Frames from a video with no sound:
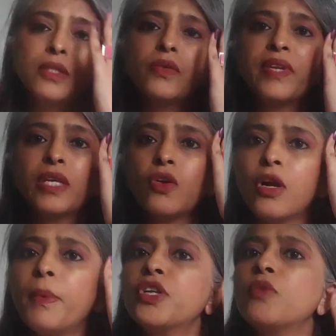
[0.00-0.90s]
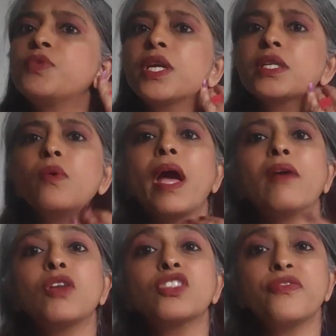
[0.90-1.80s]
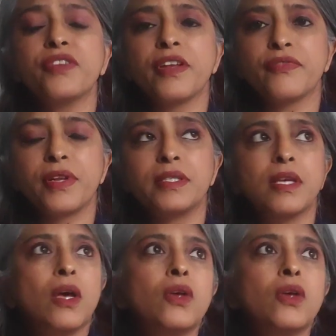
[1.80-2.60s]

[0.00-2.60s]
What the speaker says: So when I talk about objective, I have lots of reference.